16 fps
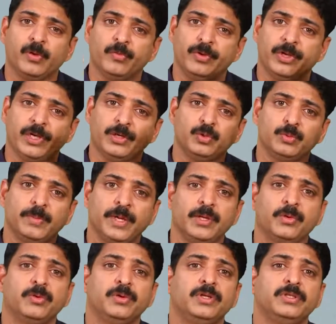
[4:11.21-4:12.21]
We can do
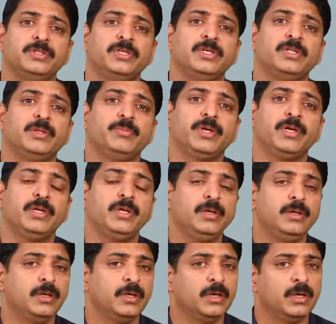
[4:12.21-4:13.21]
micro TESE in the
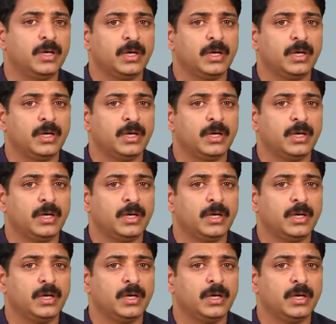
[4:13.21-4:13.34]
beginning,